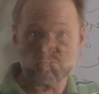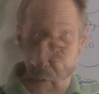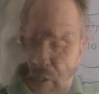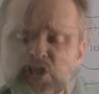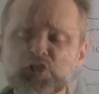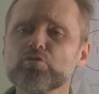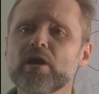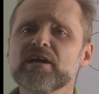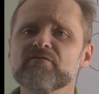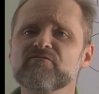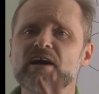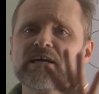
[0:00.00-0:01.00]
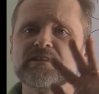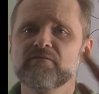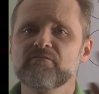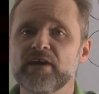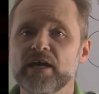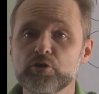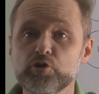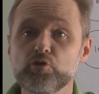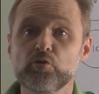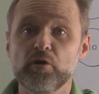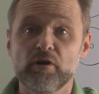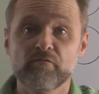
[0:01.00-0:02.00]
Let's try to find the
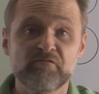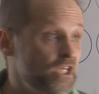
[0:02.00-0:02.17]
value of